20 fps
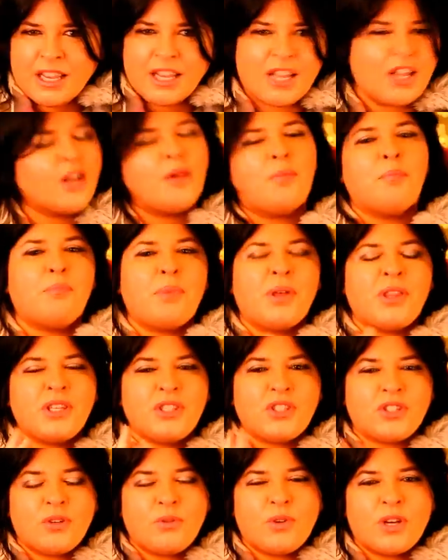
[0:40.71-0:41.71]
but
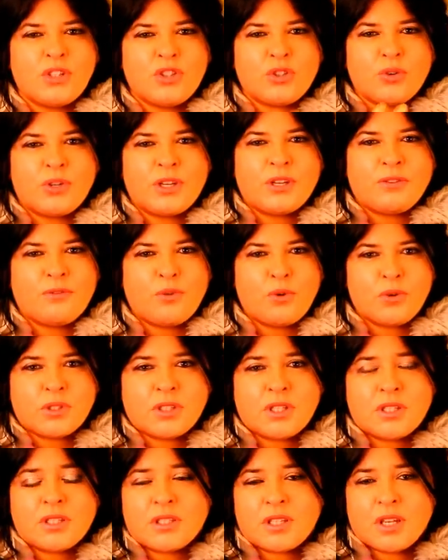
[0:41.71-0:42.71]
these two are joining
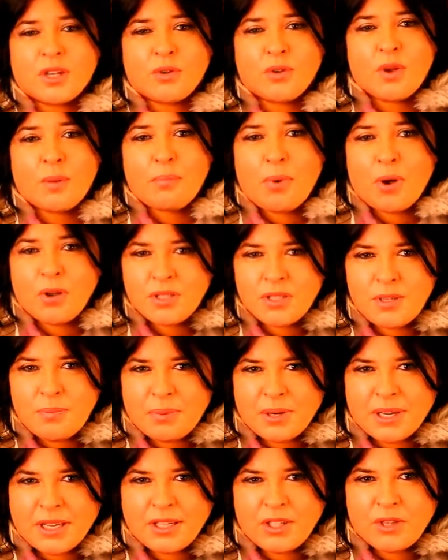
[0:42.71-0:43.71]
forces. So
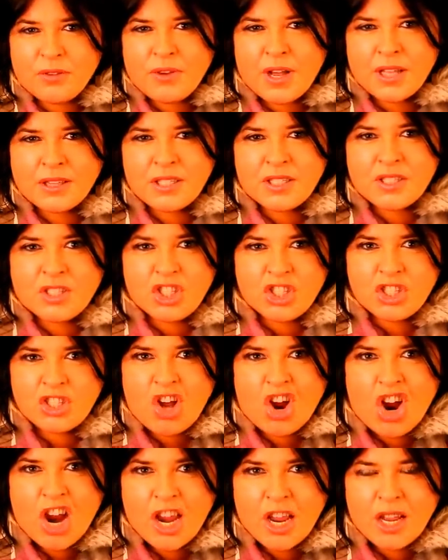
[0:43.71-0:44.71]
possibly you've had this
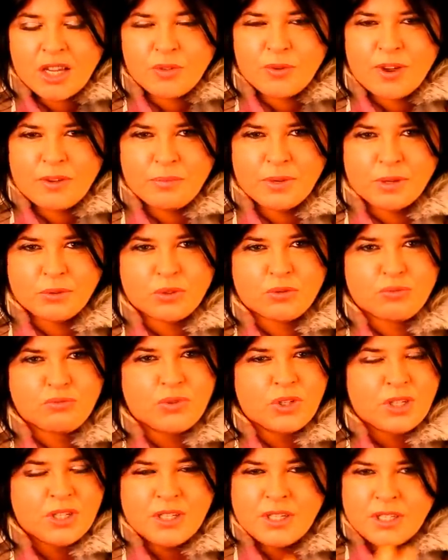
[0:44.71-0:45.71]
desire, you haven't been able
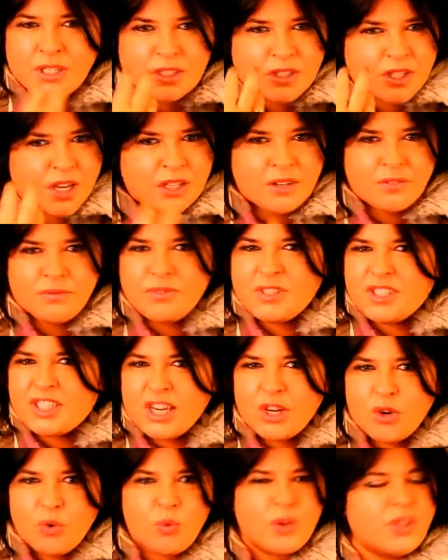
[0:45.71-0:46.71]
to kind of
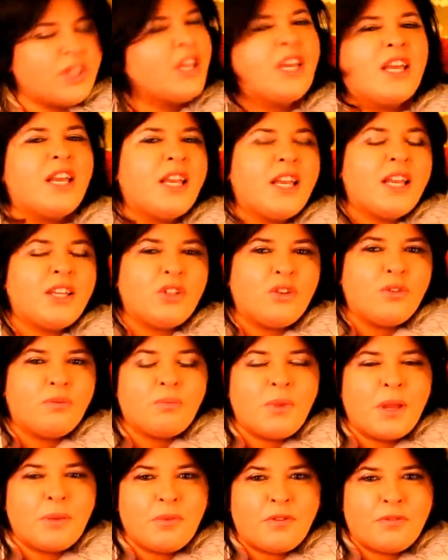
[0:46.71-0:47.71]
deal with it, you've
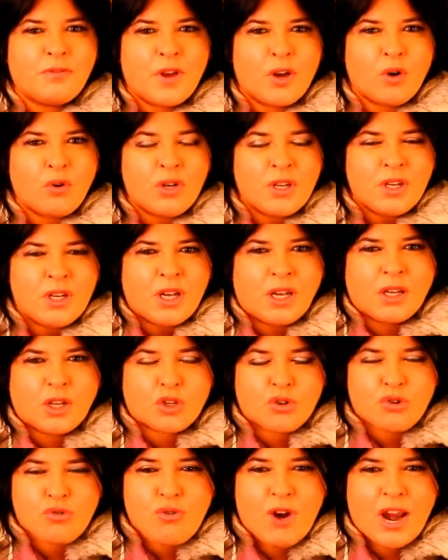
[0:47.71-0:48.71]
maybe felt an
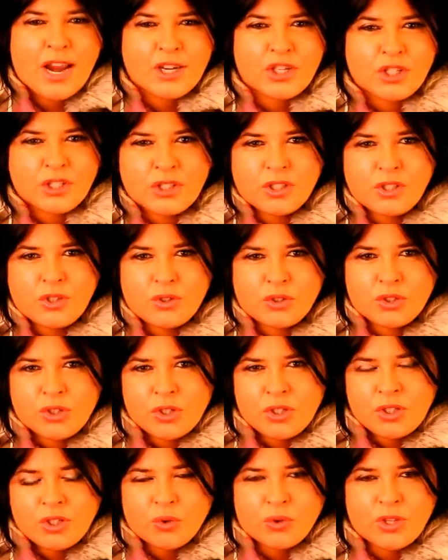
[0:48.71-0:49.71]
attraction that you
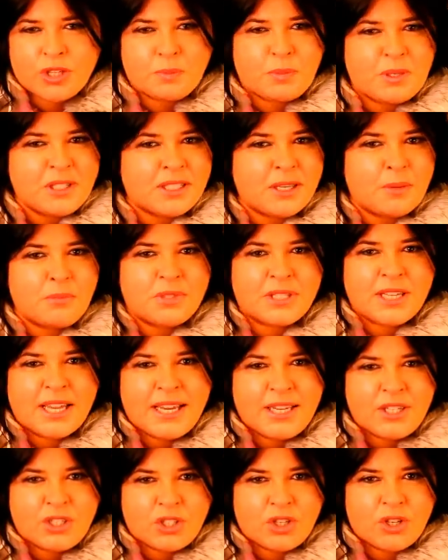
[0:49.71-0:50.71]
shouldn't, or there's been
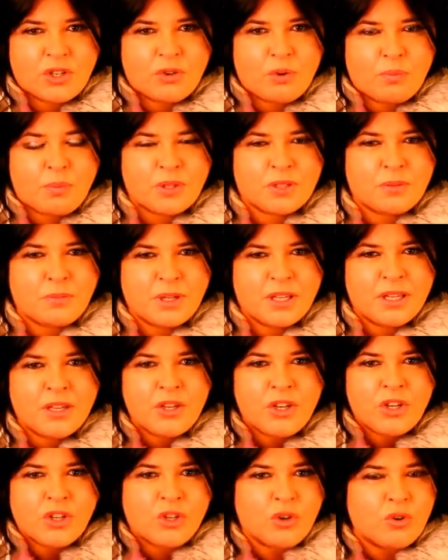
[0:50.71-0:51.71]
temptation, or possibly
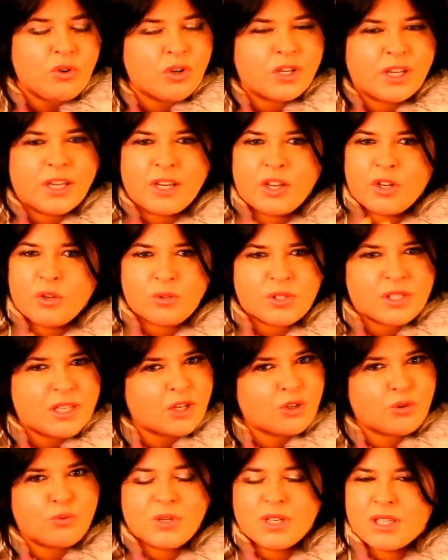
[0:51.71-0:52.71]
you're looking at your
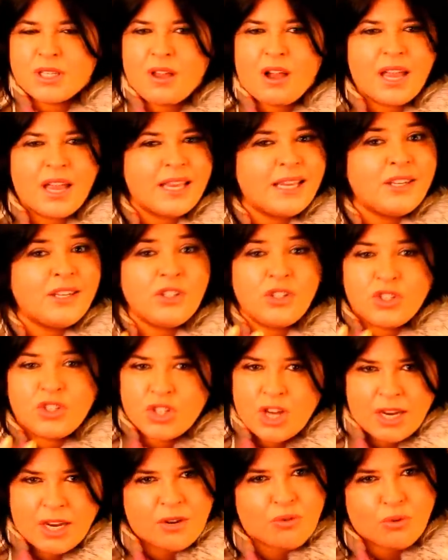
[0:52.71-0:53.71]
sexual desire in
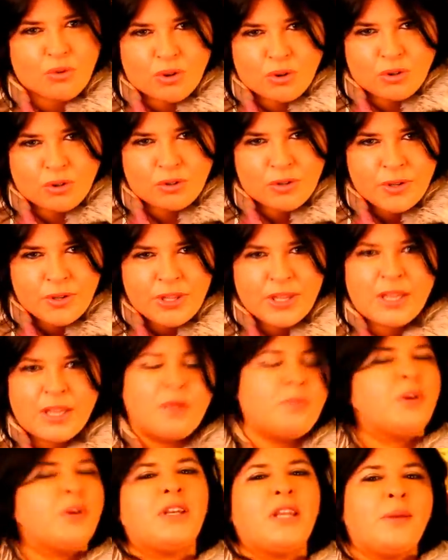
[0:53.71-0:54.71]
general,
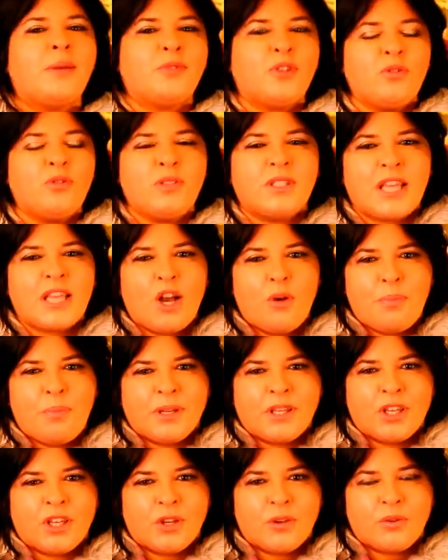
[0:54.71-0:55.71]
but Neptune's
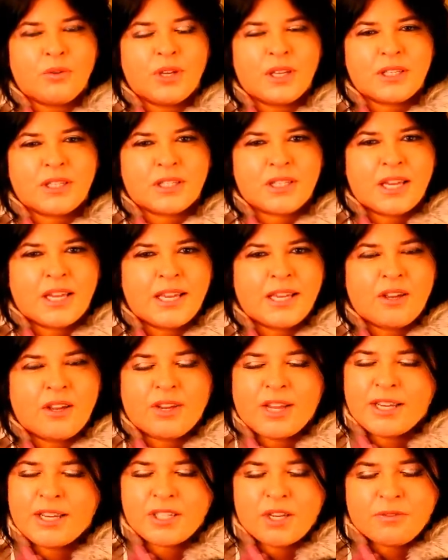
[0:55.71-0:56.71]
helping you. It's saying,
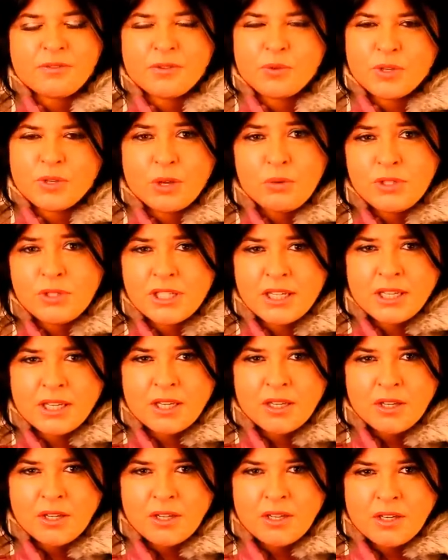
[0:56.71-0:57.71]
okay, don't feel
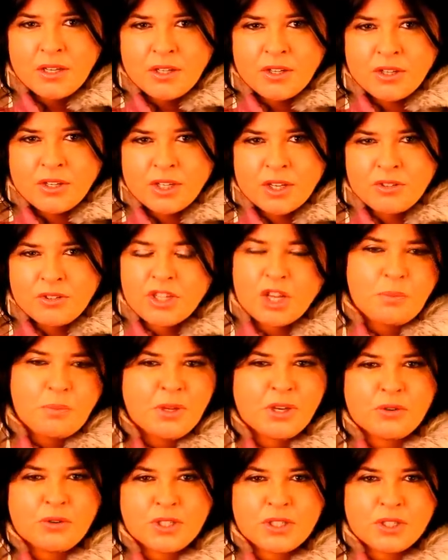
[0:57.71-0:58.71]
guilty. You know, don't
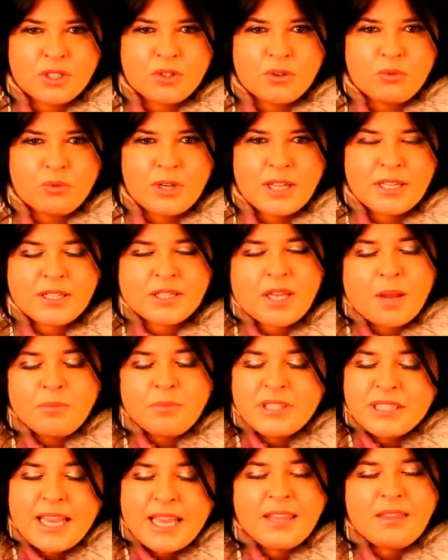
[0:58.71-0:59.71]
be critical. Let's come
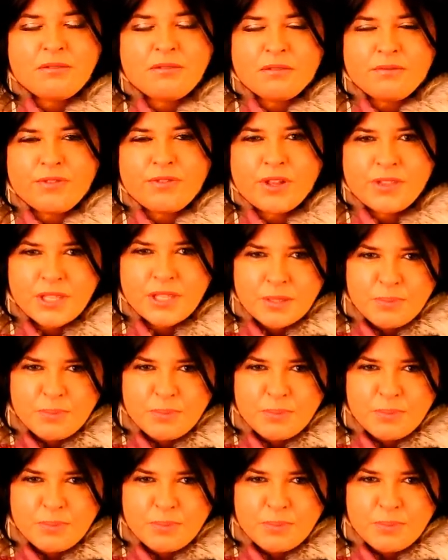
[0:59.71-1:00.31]
together and find the